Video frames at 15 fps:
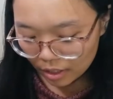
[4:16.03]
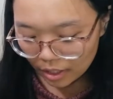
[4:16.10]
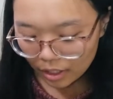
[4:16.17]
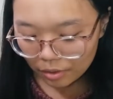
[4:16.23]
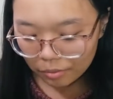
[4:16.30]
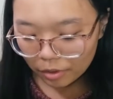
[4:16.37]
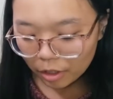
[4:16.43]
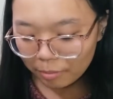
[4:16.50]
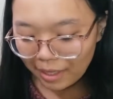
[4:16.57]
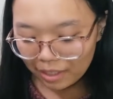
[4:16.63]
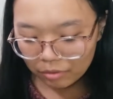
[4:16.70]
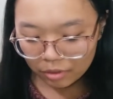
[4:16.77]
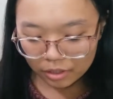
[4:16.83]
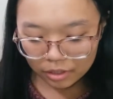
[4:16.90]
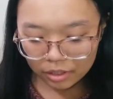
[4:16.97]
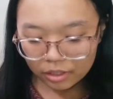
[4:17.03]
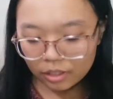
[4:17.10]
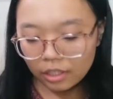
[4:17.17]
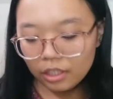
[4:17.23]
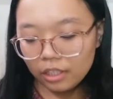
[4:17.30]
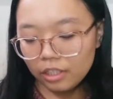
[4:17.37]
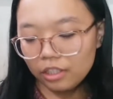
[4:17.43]
and work backwards.
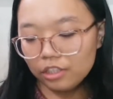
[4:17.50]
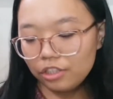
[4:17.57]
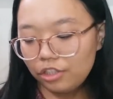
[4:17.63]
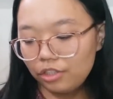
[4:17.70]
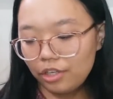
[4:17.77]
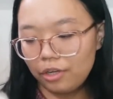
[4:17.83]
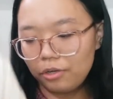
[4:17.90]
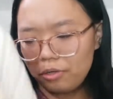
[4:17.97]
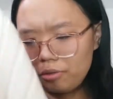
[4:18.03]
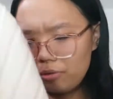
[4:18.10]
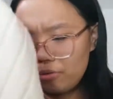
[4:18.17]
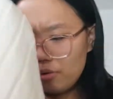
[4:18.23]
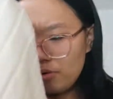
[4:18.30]
So